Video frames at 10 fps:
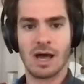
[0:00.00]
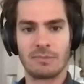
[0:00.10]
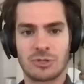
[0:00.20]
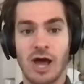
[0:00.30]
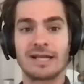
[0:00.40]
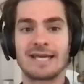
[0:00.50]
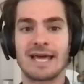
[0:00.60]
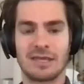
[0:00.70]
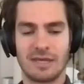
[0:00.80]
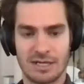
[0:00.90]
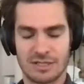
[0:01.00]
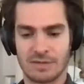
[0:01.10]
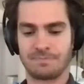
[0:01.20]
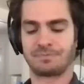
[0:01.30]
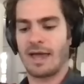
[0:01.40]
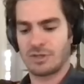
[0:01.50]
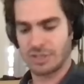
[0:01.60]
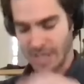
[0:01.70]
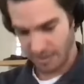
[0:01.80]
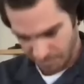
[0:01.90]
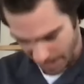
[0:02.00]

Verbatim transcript: I'm trying to take these and and just kind of